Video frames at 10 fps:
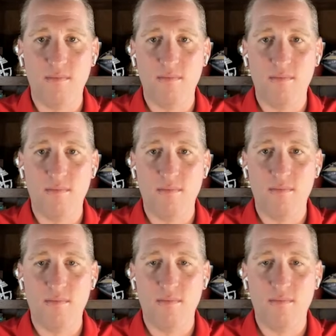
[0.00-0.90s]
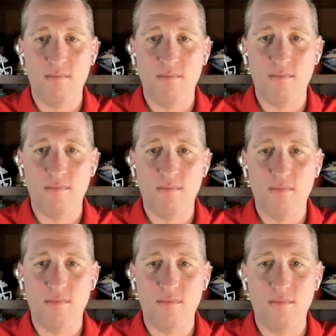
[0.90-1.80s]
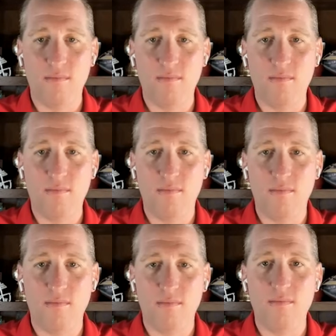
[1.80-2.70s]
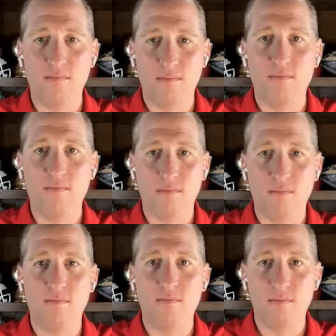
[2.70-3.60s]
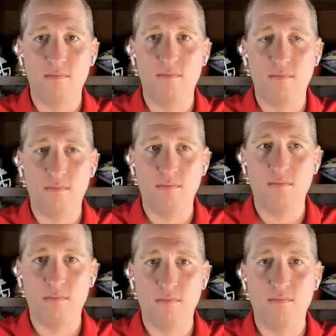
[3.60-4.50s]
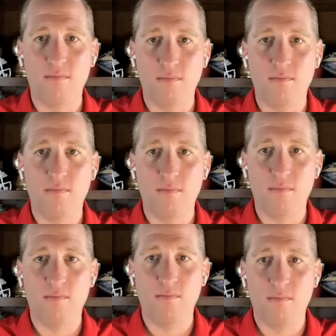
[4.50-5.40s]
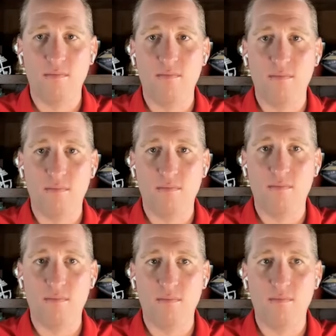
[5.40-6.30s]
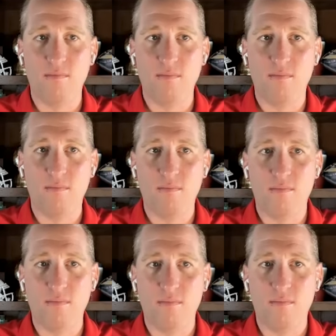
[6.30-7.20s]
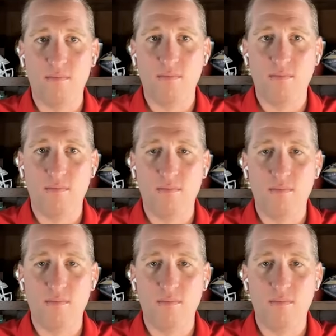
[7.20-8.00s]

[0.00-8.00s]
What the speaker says: (not speaking)